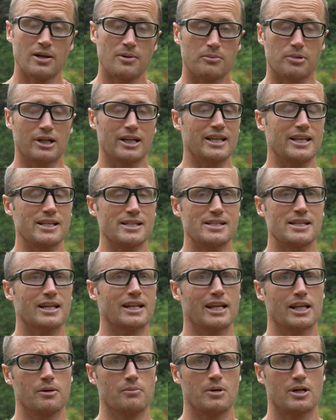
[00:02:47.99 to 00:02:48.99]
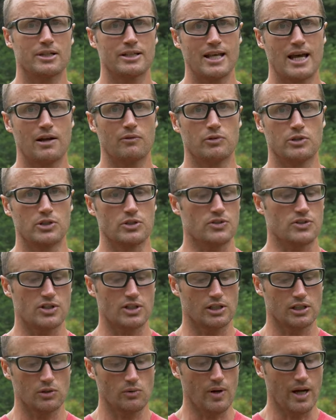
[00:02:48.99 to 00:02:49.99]
pretty easy to get them on that reduced
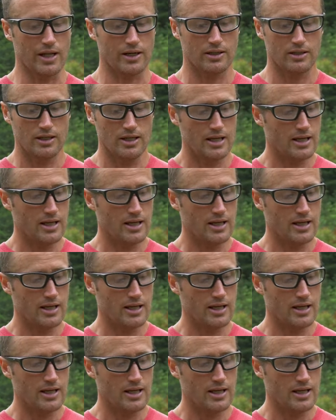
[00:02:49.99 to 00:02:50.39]
silhouette.